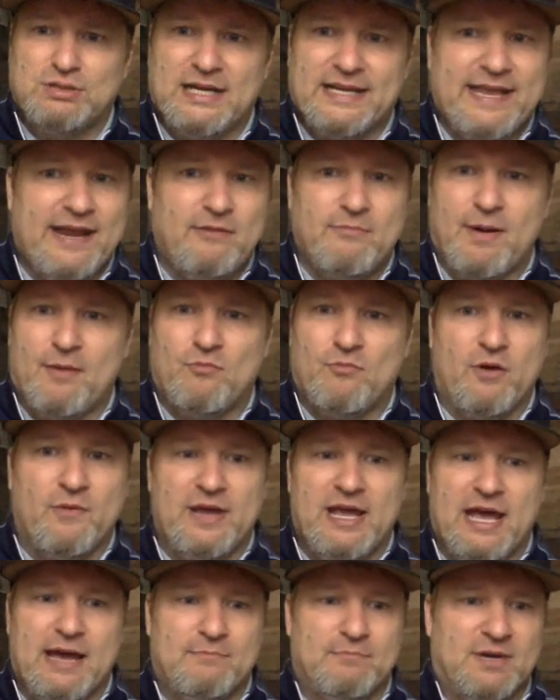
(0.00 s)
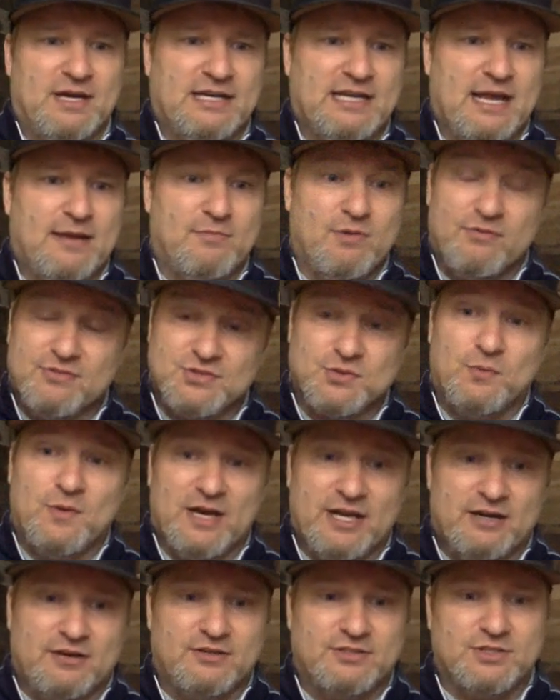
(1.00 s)
can't remember what we had Monday, but it was a
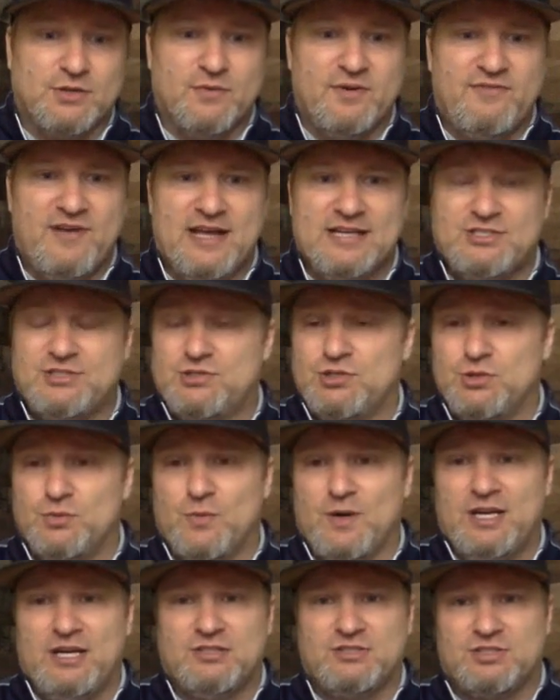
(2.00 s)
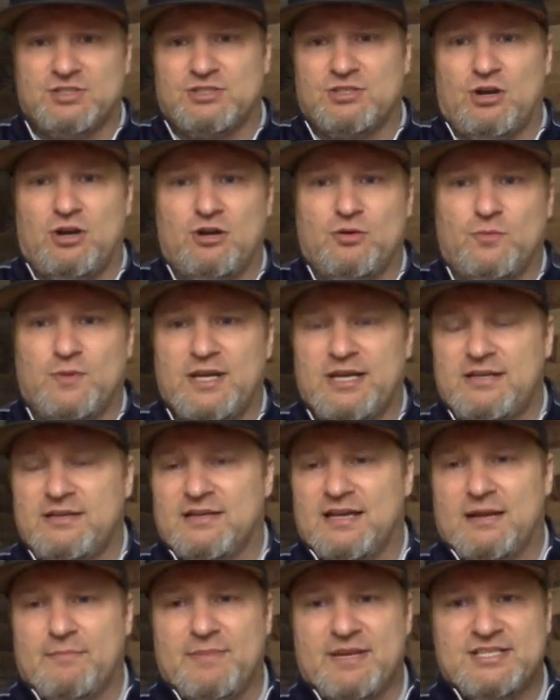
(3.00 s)
winner. So we've had 2 winners to start the
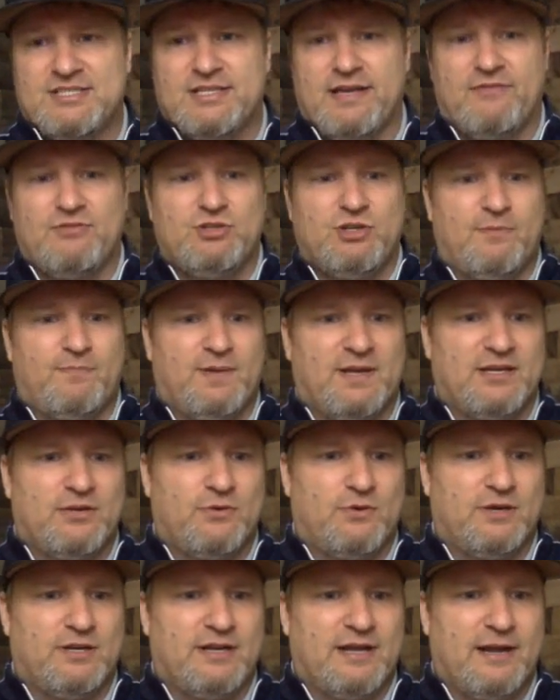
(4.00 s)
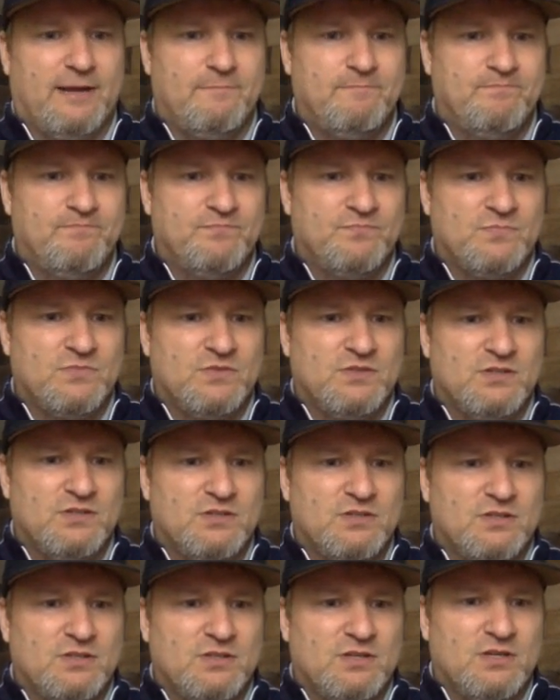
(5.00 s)
week. Got a big 7-unit play going tonight.
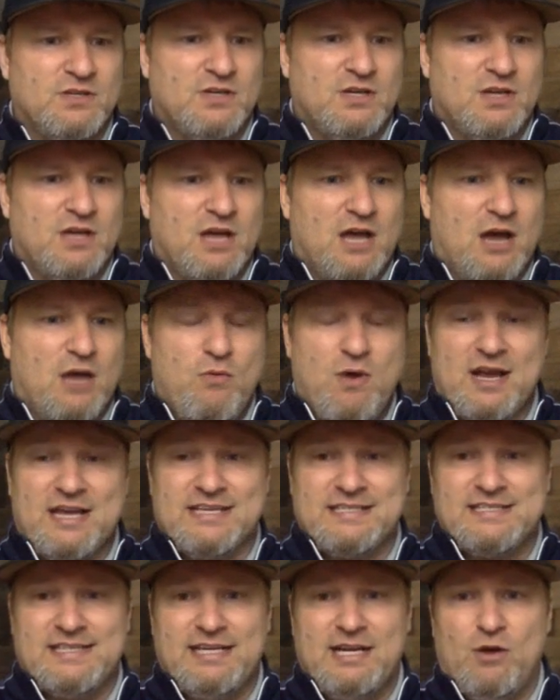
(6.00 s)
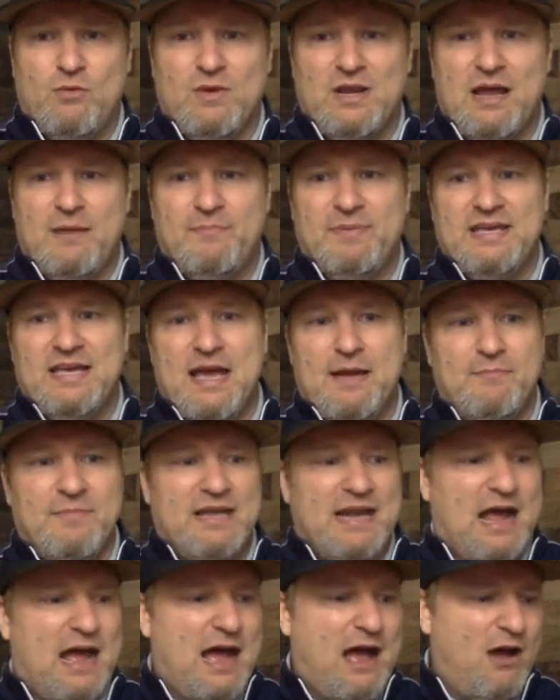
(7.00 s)
What casino will I be at,
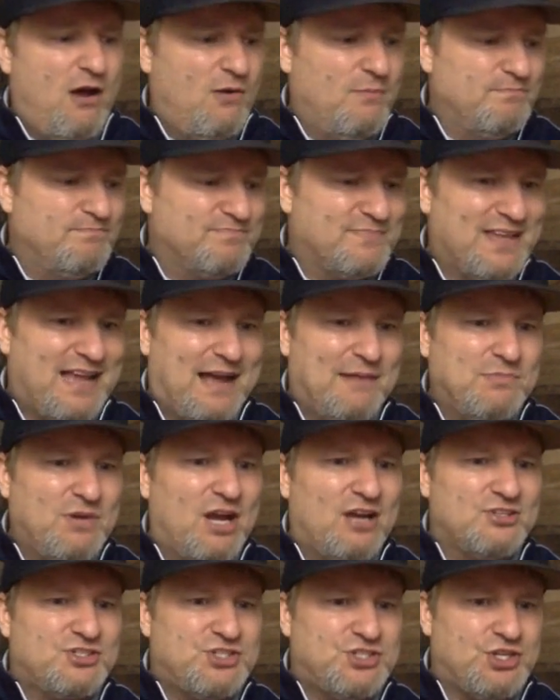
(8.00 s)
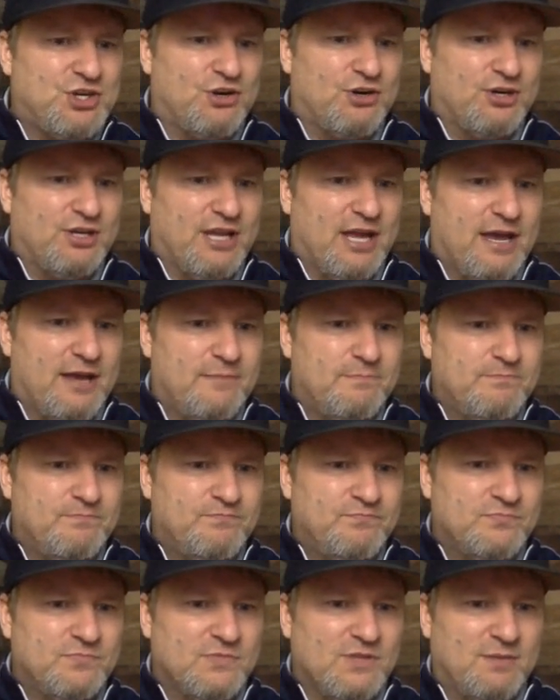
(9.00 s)
man? I'm not sure yet.
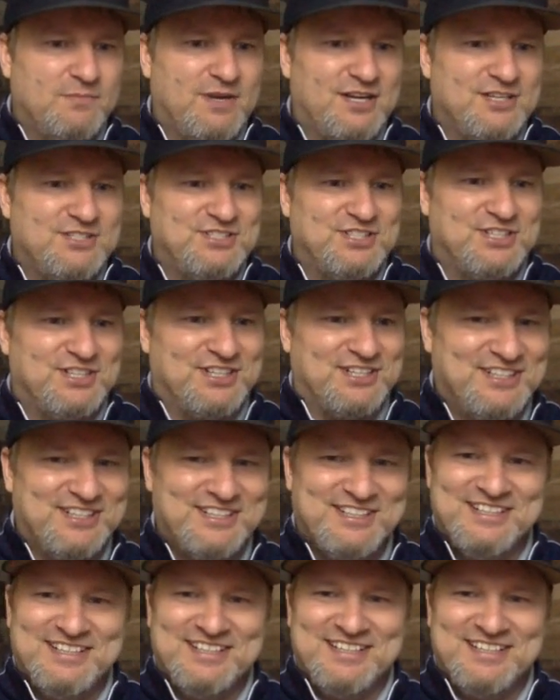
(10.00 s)
I'm not sure.